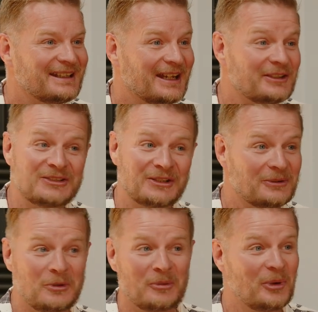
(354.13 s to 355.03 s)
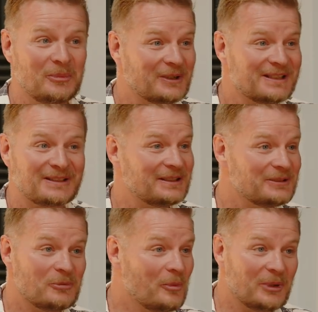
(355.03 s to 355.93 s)
And do you know what, Bob? Honestly,
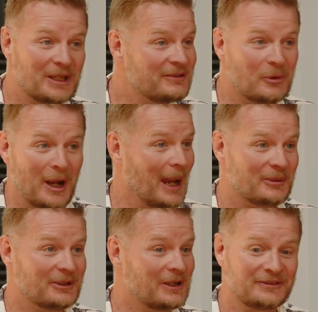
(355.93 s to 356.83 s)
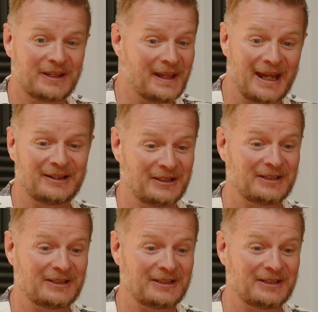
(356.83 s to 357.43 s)
you wouldn't believe what happened after that.